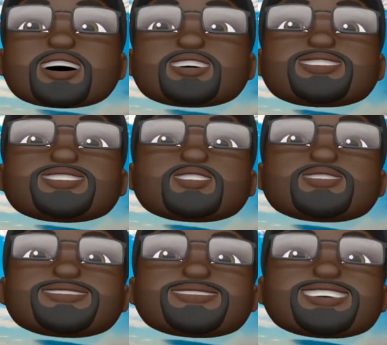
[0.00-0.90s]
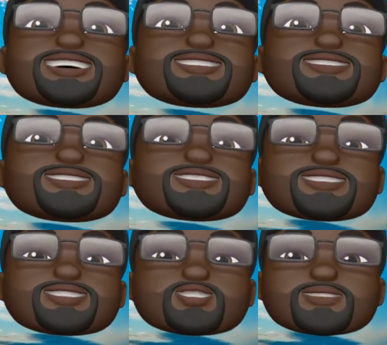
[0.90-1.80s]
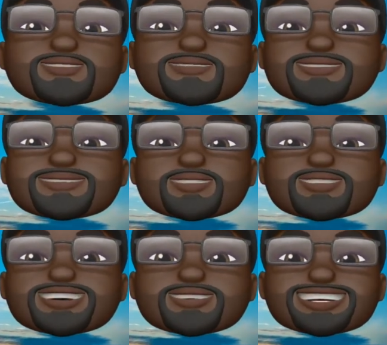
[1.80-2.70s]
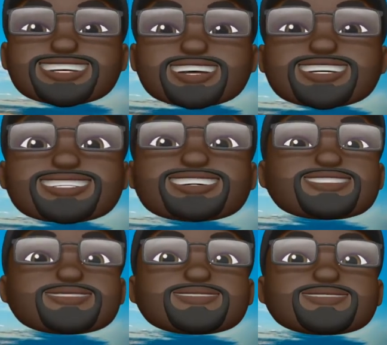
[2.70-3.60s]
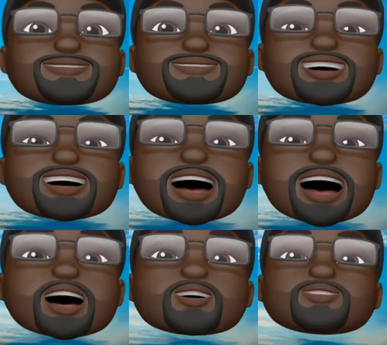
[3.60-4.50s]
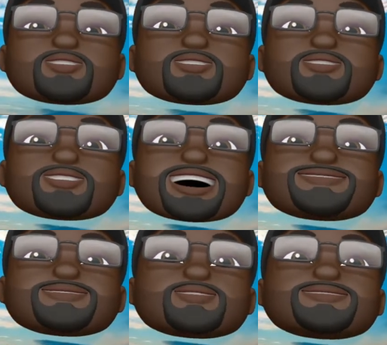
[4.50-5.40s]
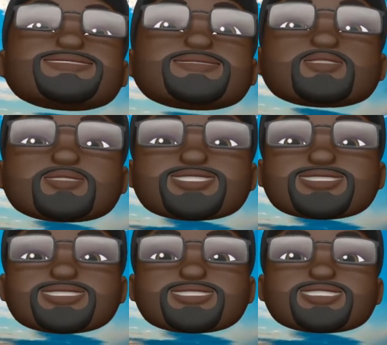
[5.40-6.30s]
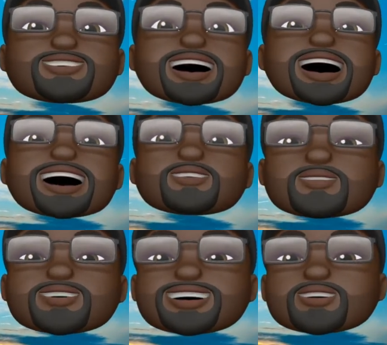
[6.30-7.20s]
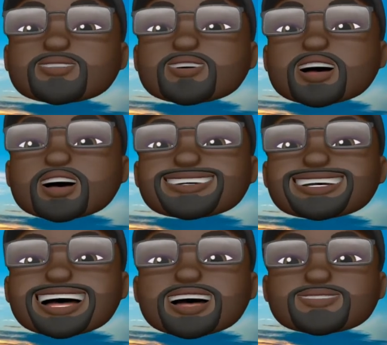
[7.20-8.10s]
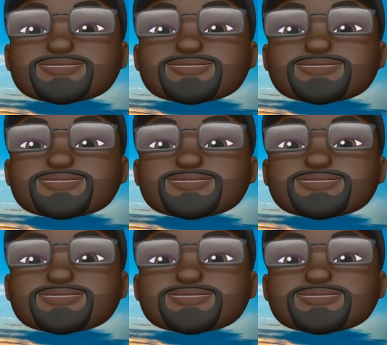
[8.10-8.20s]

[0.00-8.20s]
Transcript: Don't forget to remember where you started, how you have moved forward, and where you are now.